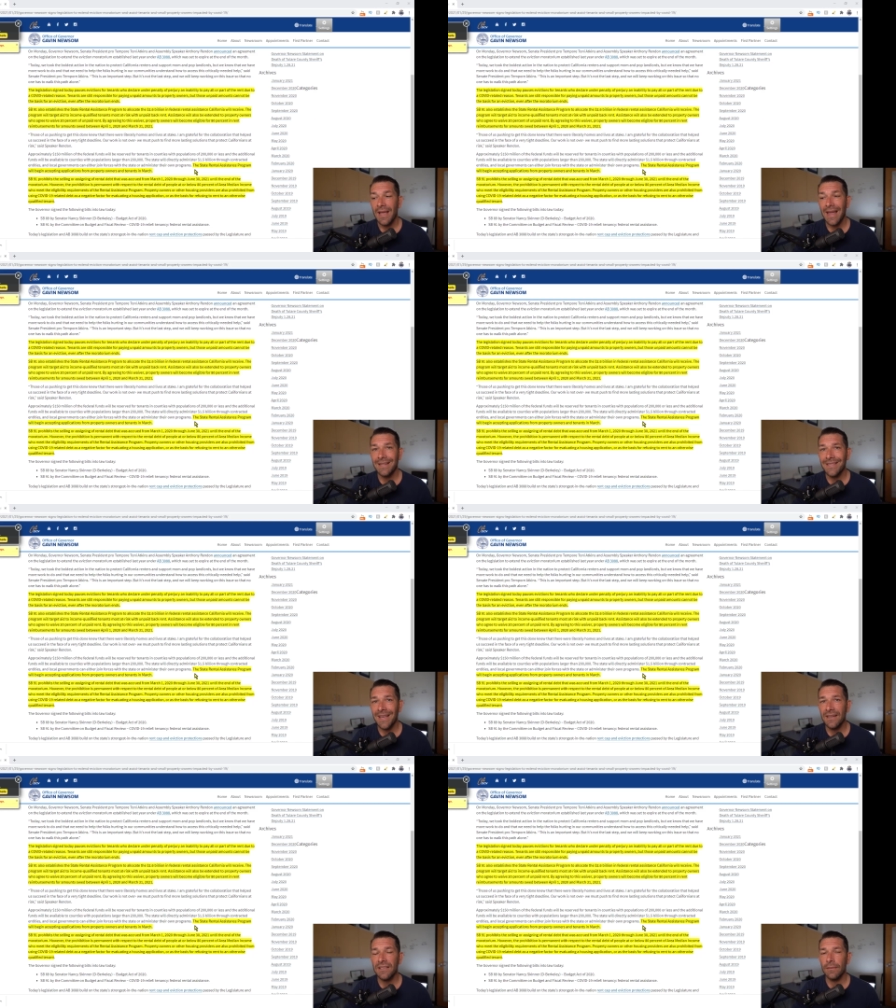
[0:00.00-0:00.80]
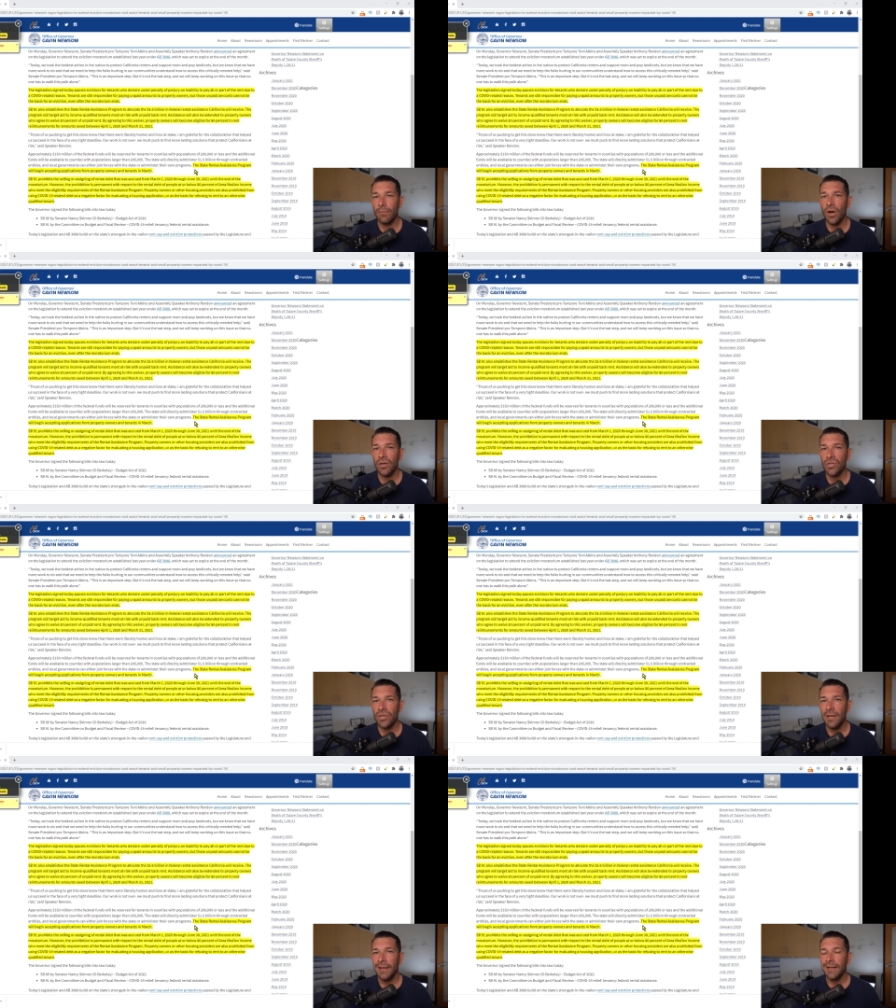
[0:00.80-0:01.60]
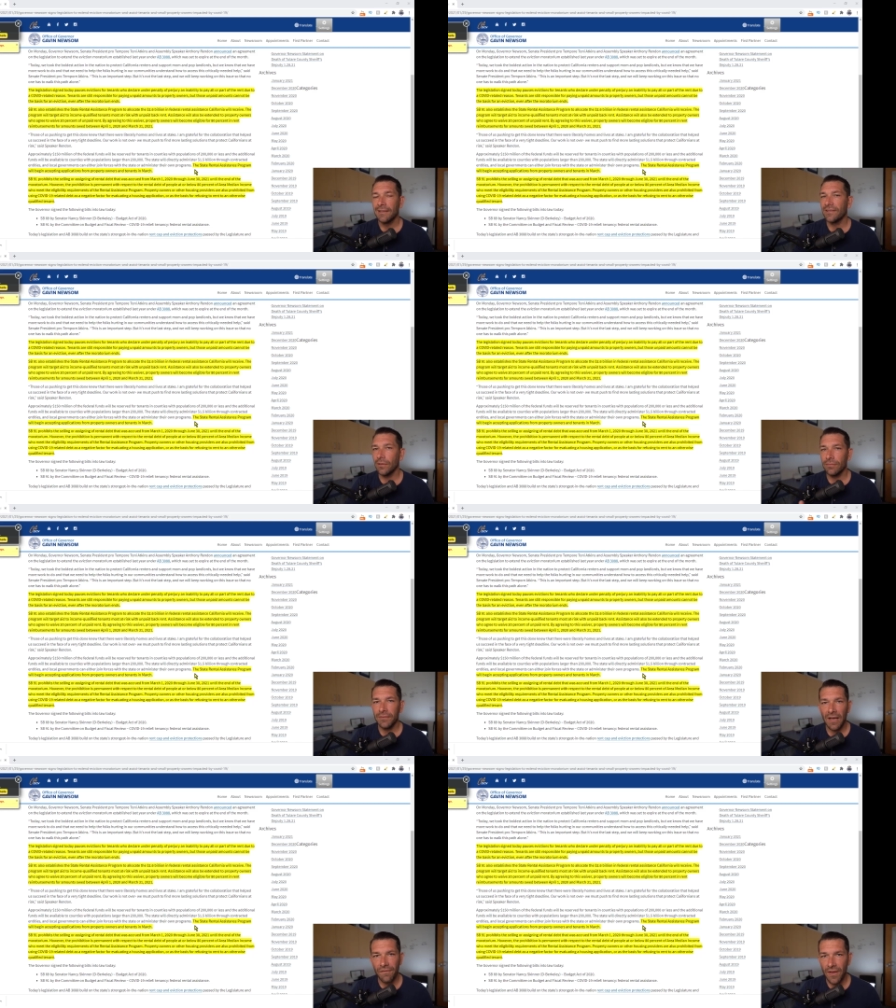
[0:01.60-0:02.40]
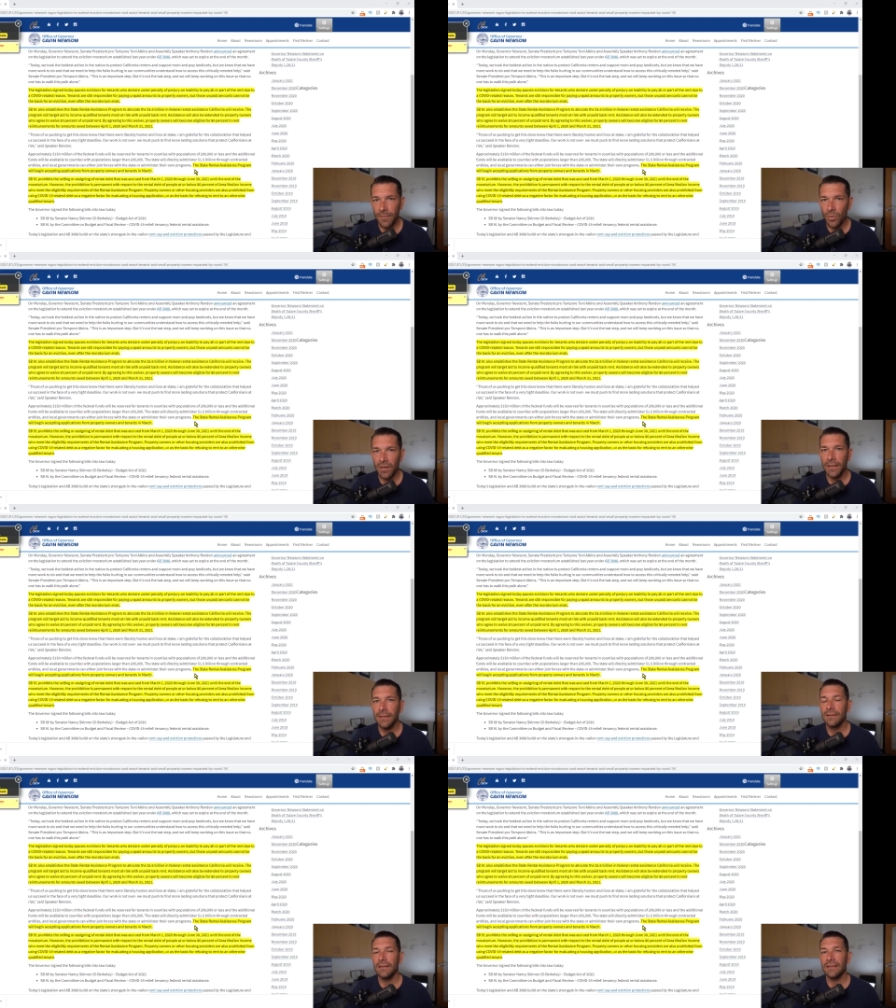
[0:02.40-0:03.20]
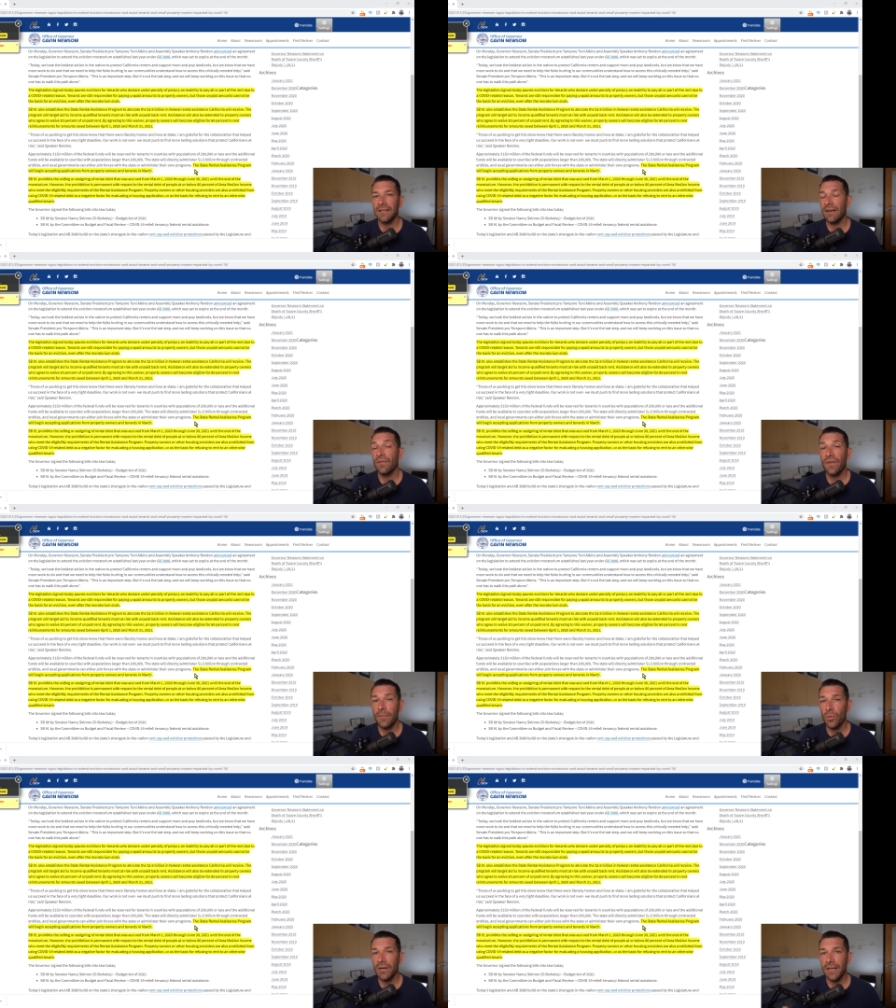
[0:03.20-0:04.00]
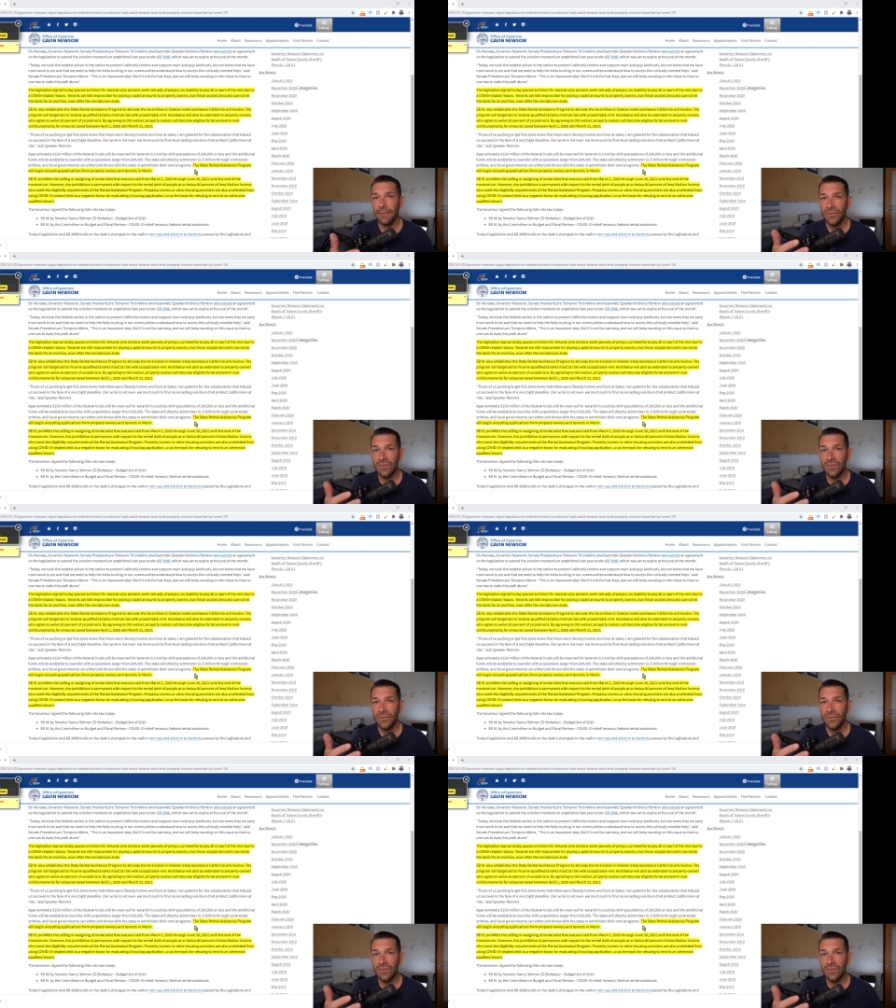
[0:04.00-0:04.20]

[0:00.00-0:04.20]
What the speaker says: and tenants in March. So not February, it's not even February yet.